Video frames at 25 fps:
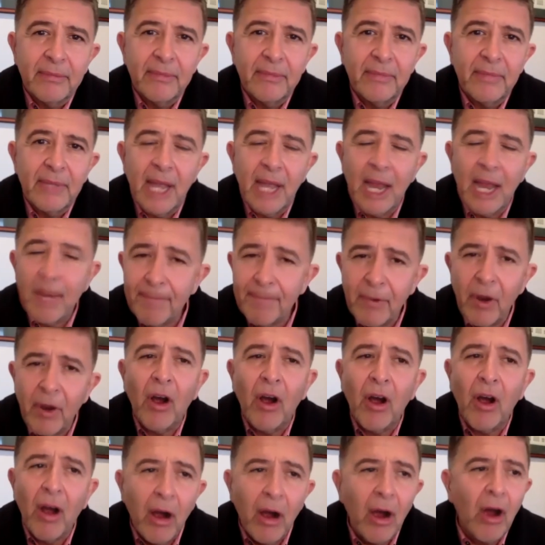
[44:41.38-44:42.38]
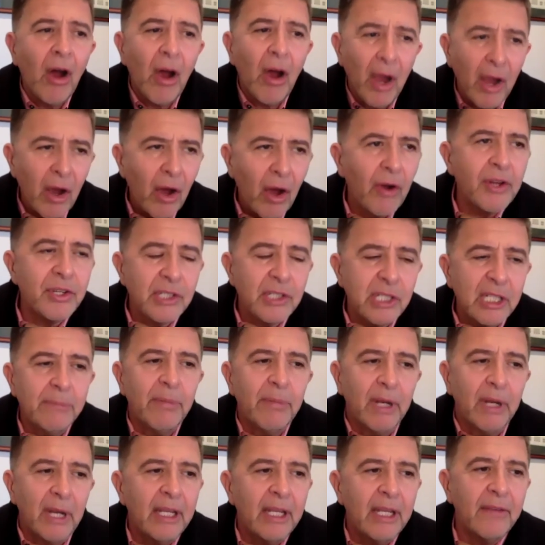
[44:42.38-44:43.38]
I honestly
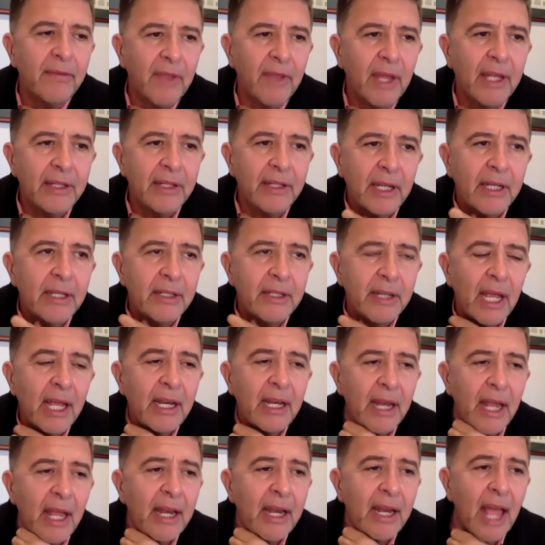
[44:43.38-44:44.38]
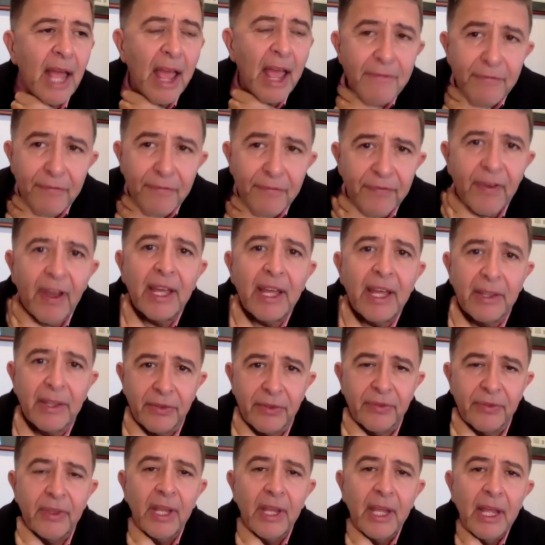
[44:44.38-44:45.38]
believe that, and have faith
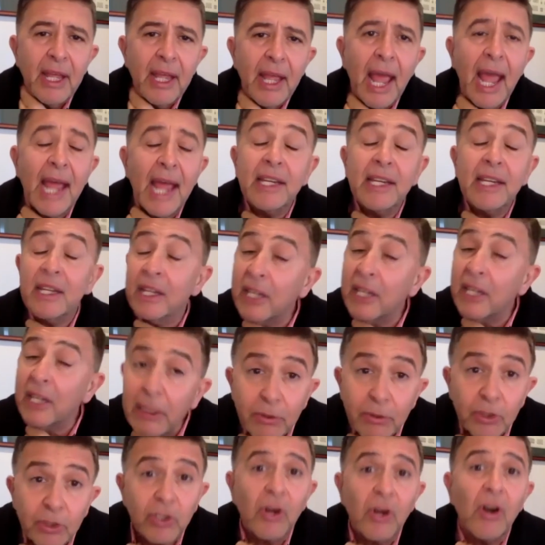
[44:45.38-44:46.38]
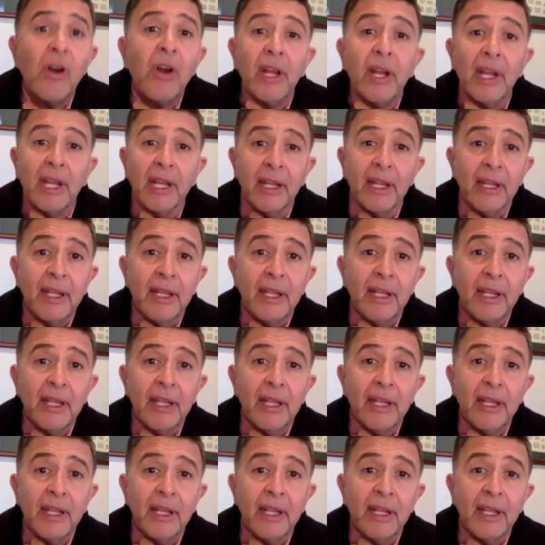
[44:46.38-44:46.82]
and keep trying.